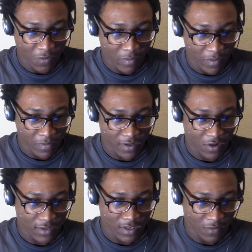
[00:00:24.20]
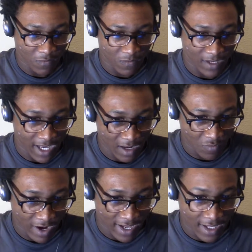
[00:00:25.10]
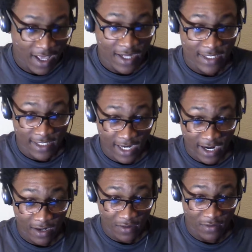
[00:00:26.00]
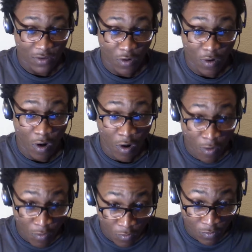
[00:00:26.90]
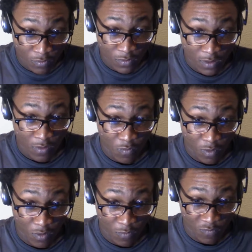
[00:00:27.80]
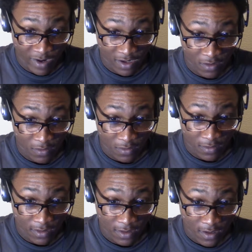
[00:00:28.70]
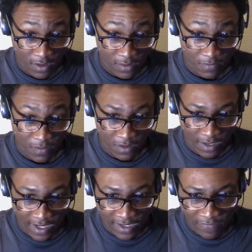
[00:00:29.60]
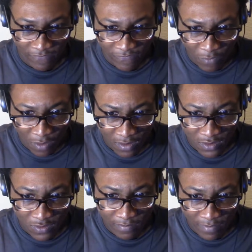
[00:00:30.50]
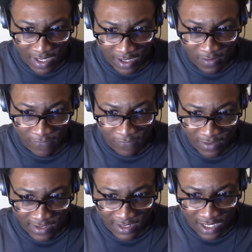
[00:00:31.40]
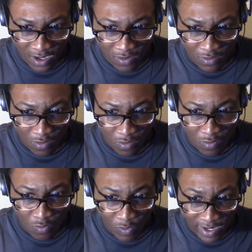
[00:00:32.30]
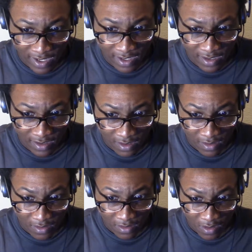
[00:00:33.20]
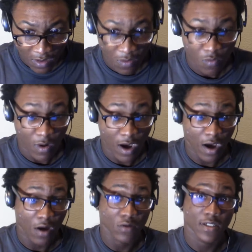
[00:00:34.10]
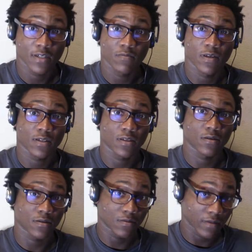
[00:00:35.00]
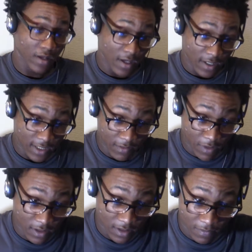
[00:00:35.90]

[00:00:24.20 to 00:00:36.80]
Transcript: hope I'm pronouncing her name right. Shatters her own world record and 400 meter freestyle gold win. Wow, she must have, she must